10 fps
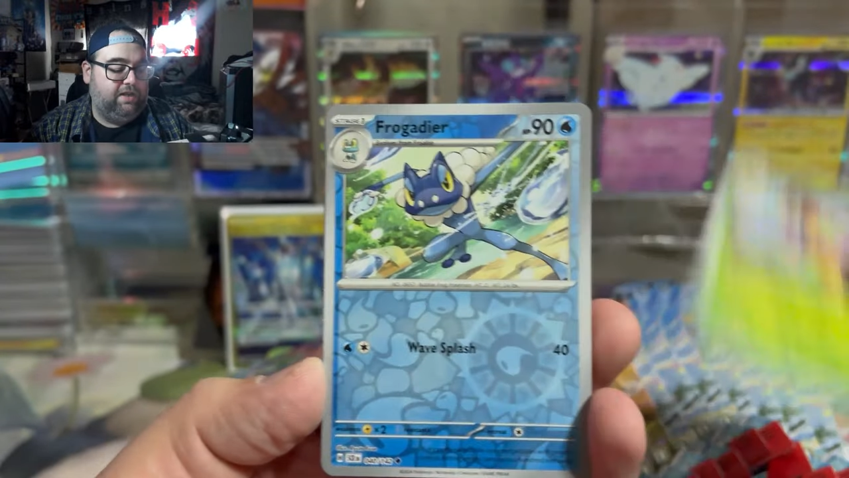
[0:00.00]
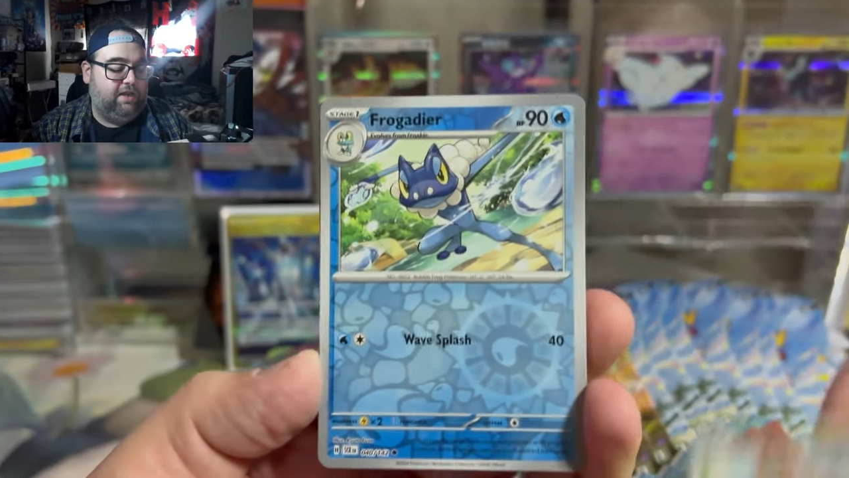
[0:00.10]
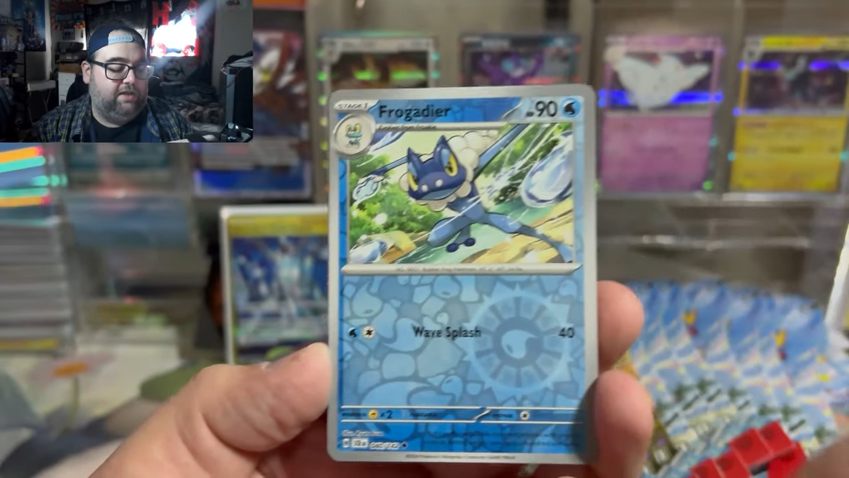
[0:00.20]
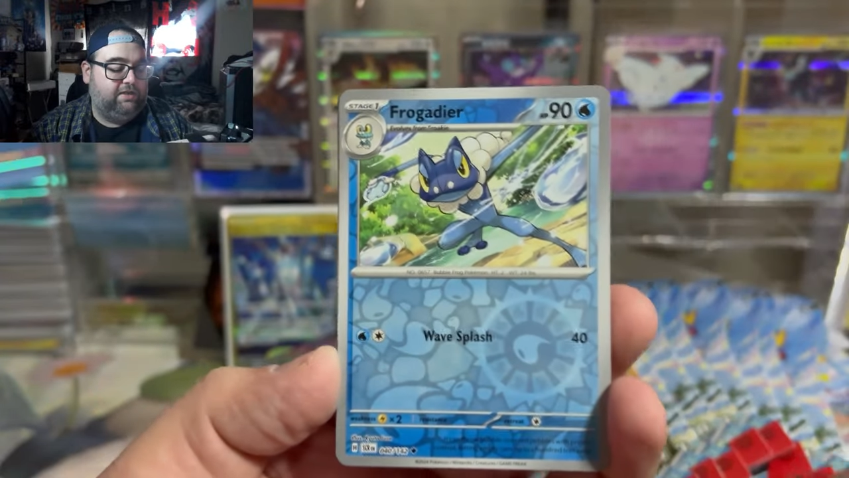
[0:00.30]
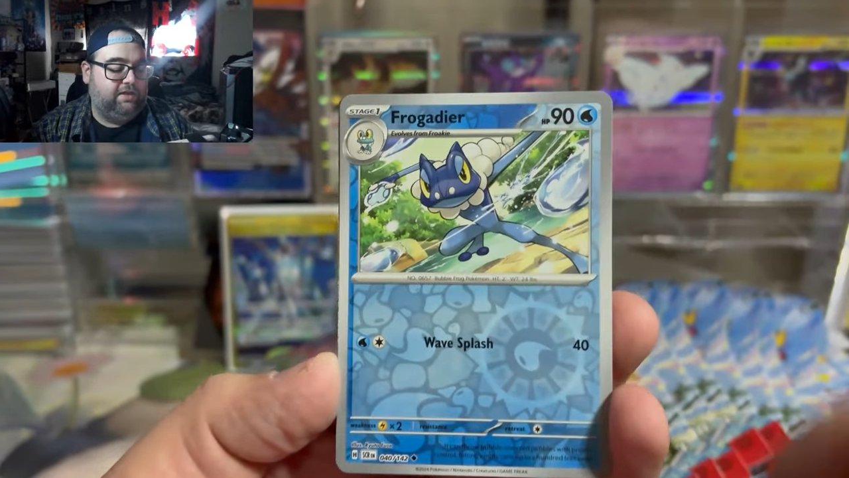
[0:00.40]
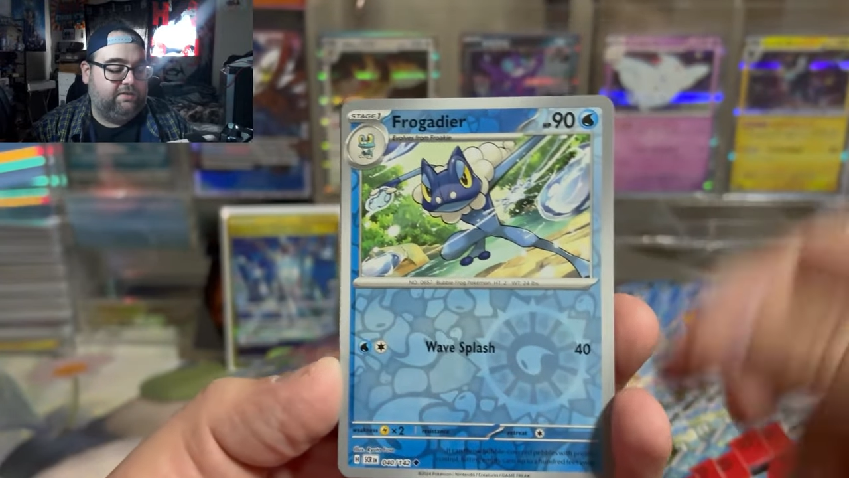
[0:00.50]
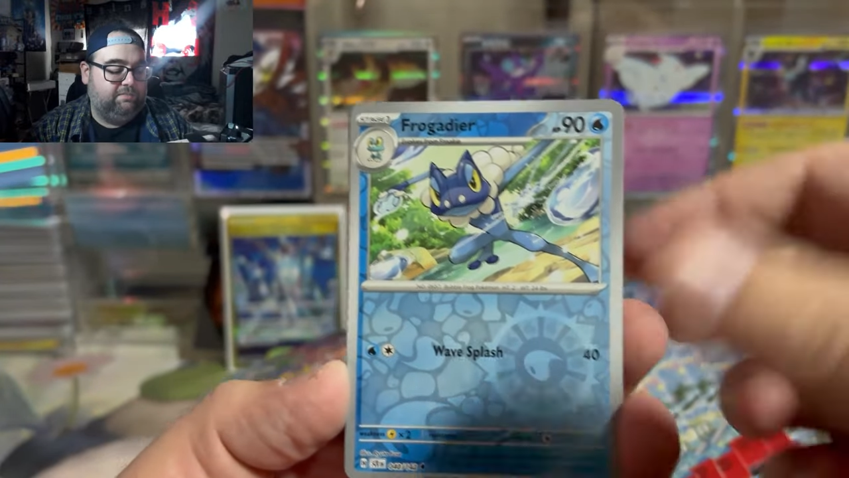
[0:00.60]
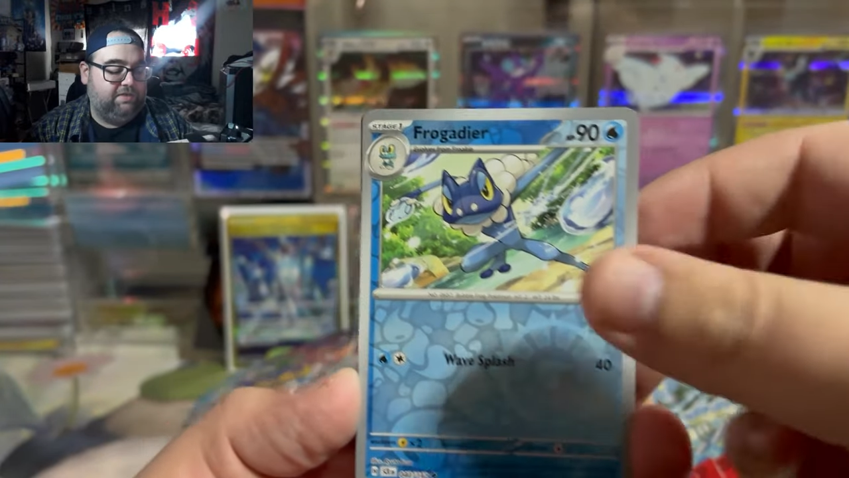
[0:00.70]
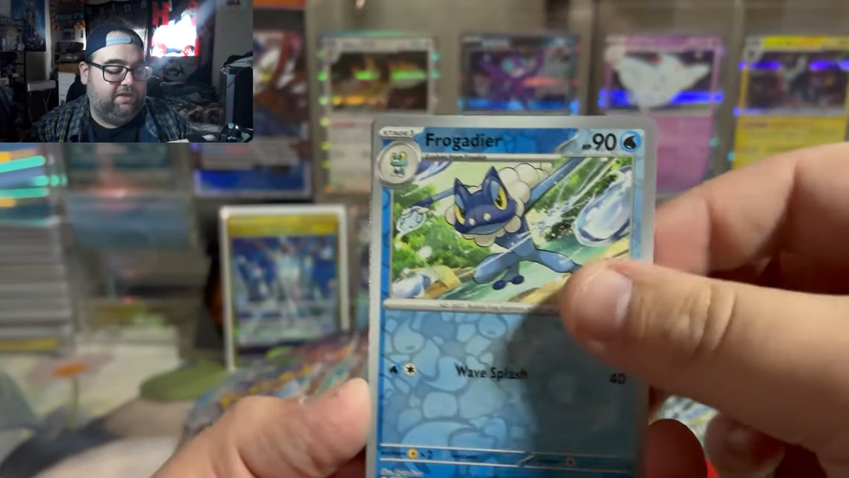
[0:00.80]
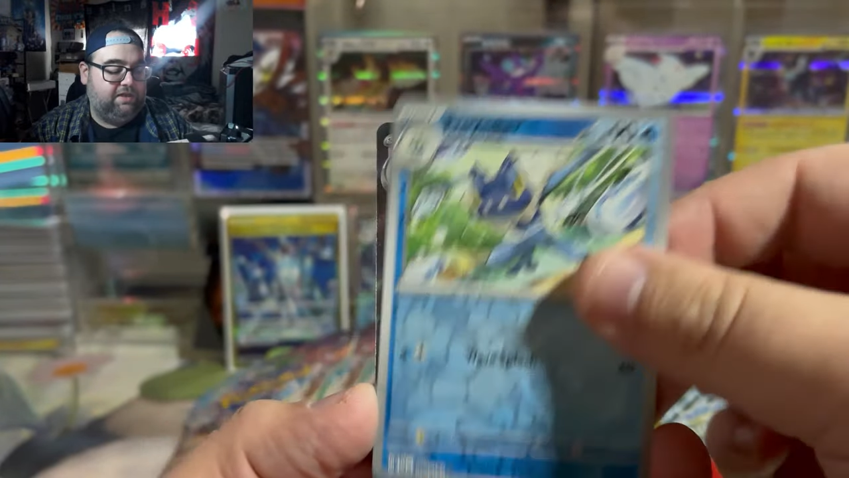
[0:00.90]
that it
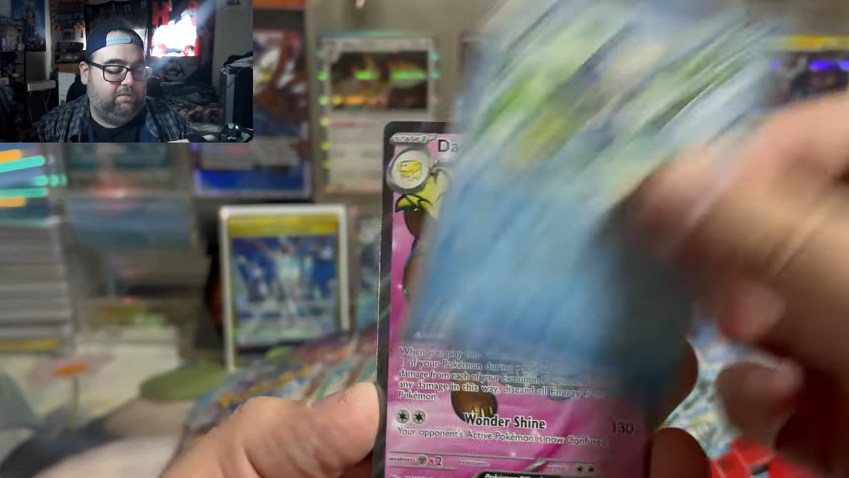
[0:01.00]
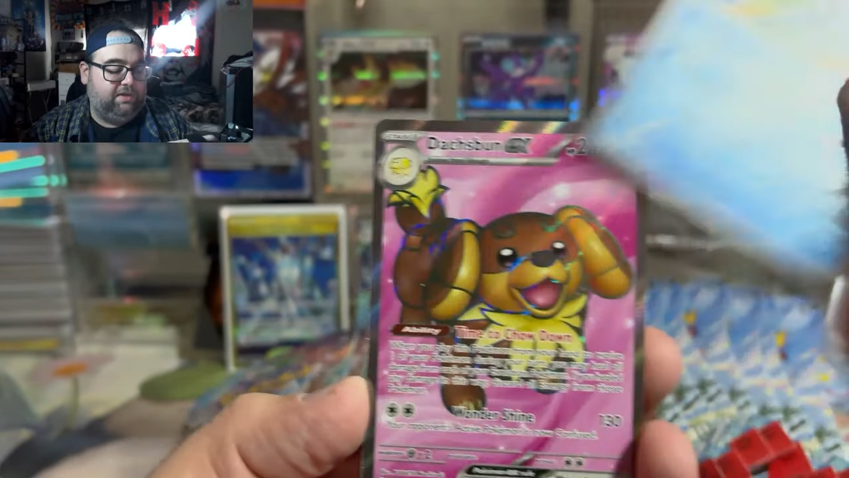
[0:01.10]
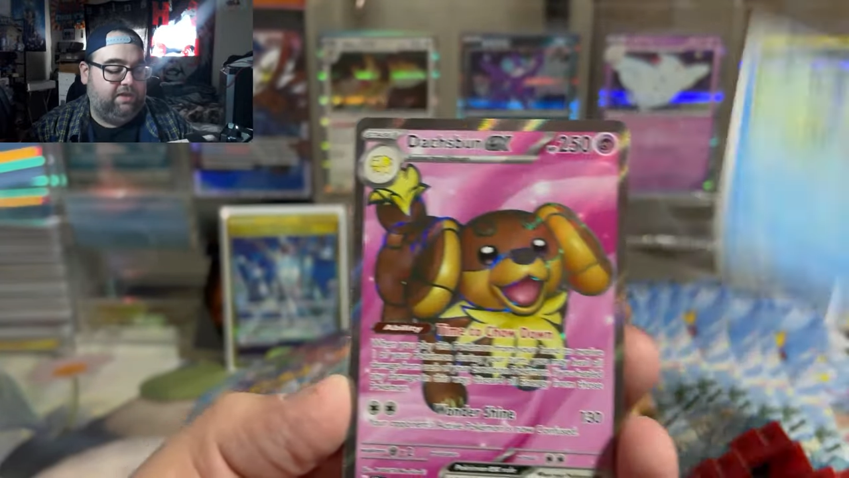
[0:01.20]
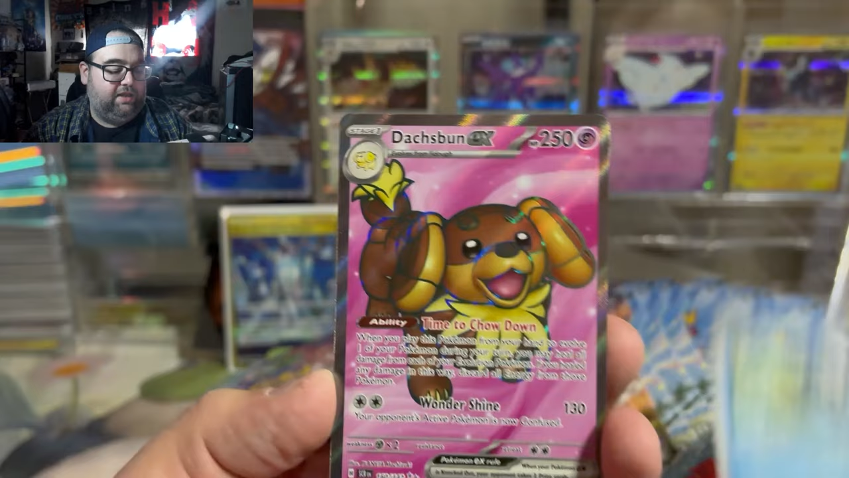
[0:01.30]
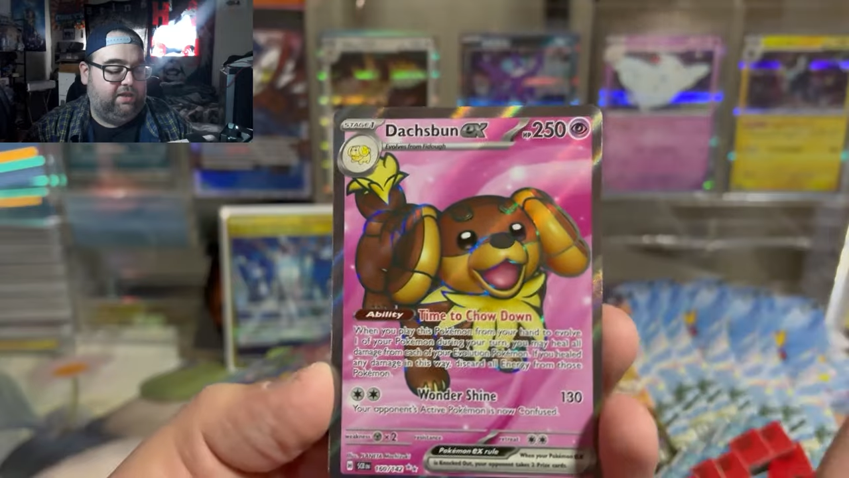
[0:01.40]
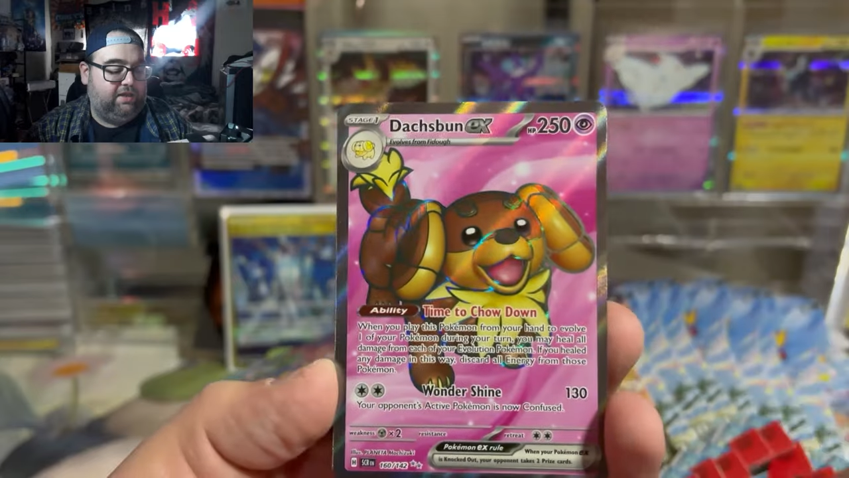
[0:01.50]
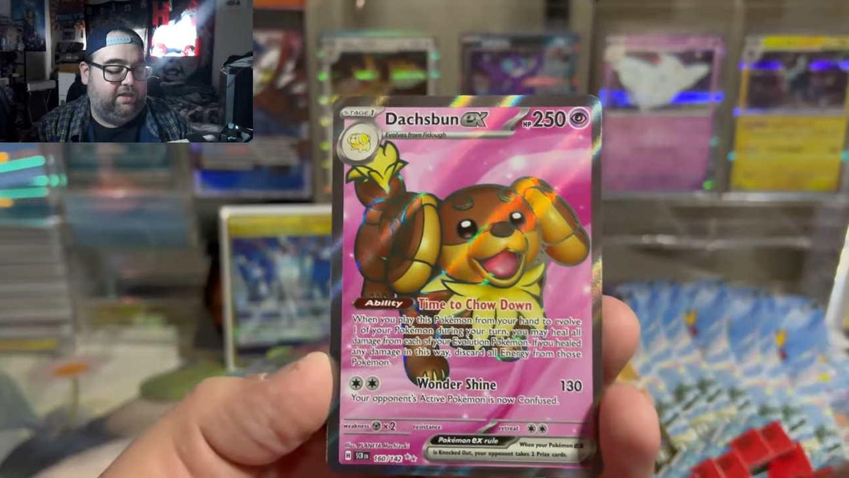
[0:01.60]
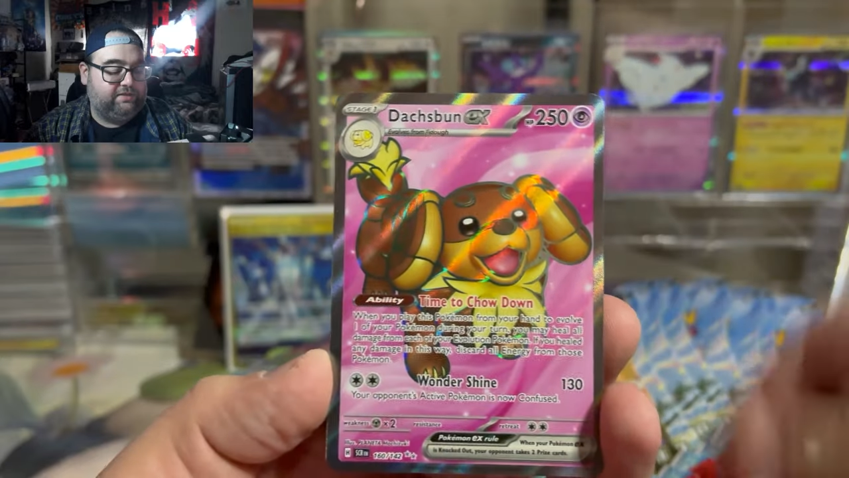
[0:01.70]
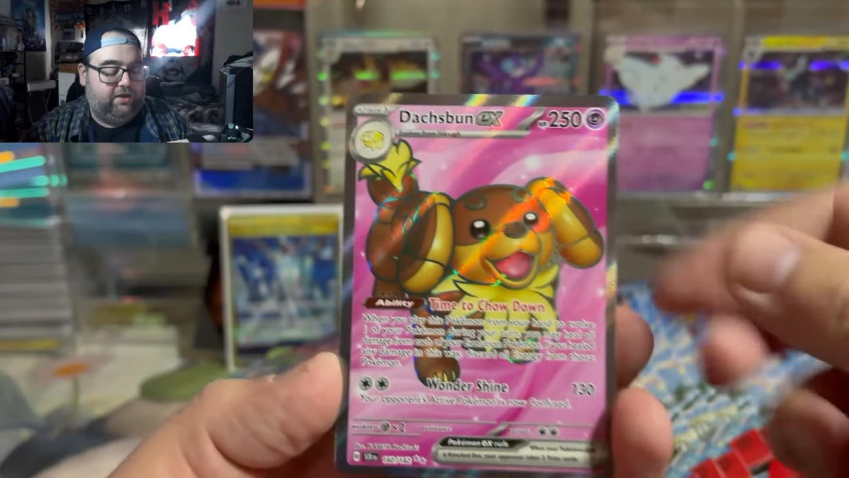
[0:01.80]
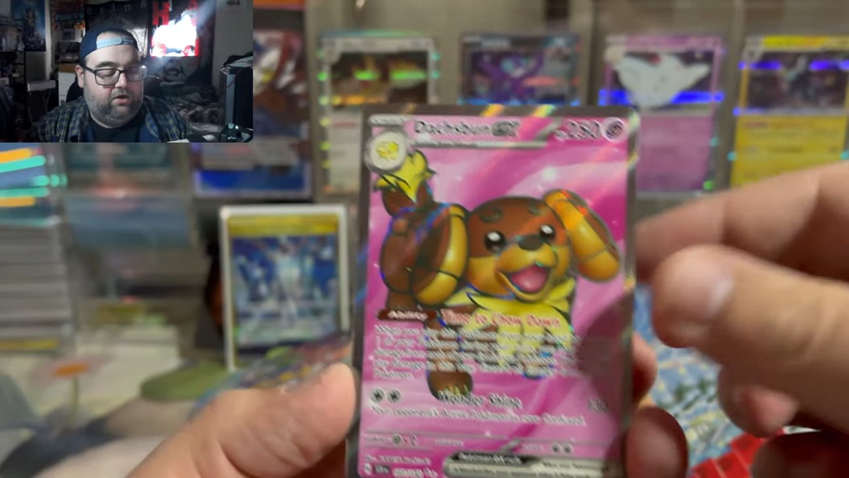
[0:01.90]
doesn't mean that we can't get
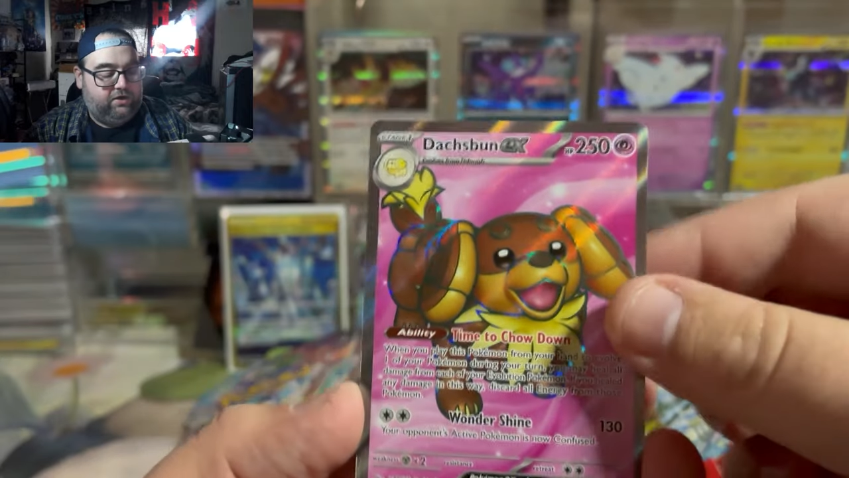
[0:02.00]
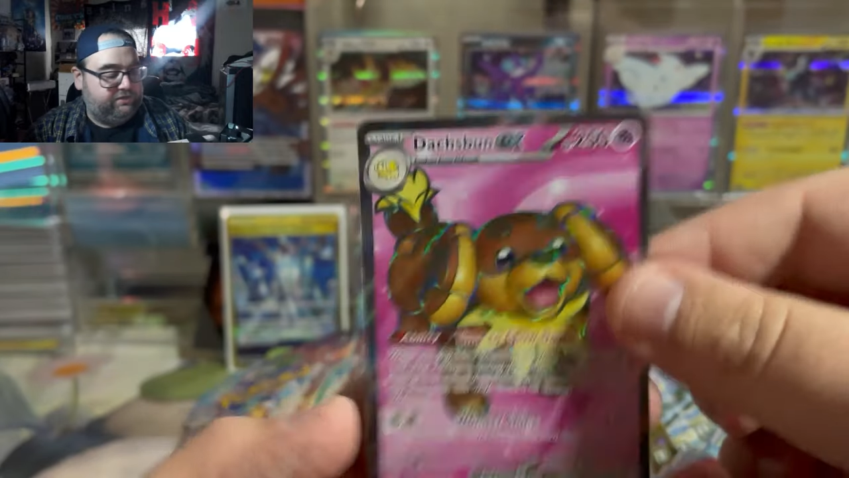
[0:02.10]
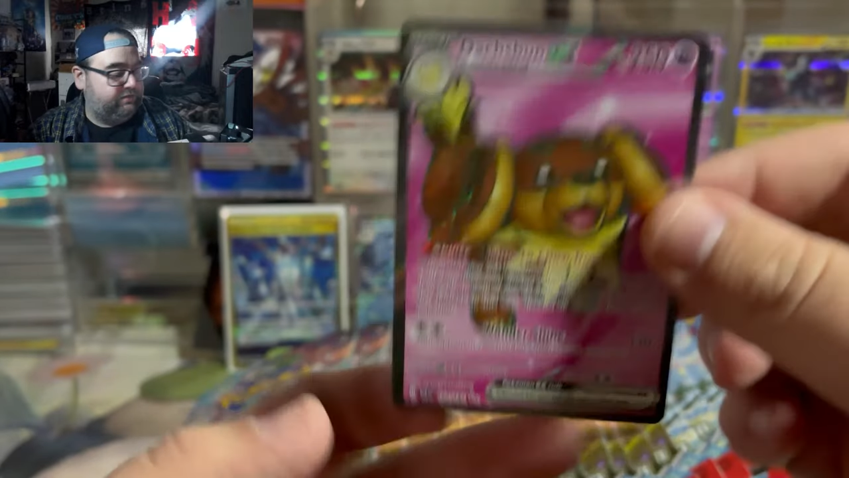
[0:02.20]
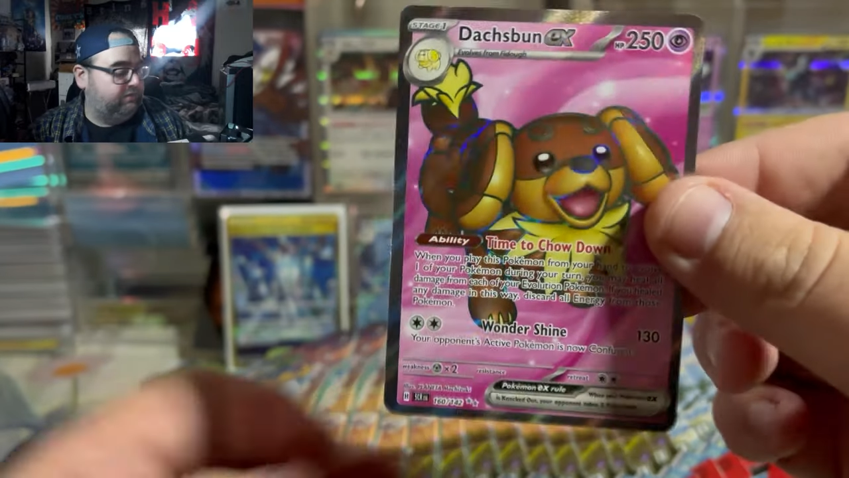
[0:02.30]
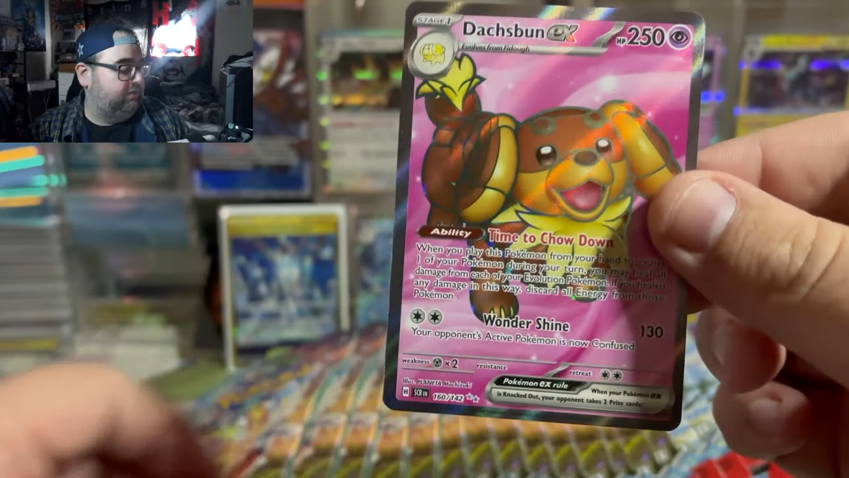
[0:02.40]
SIRs.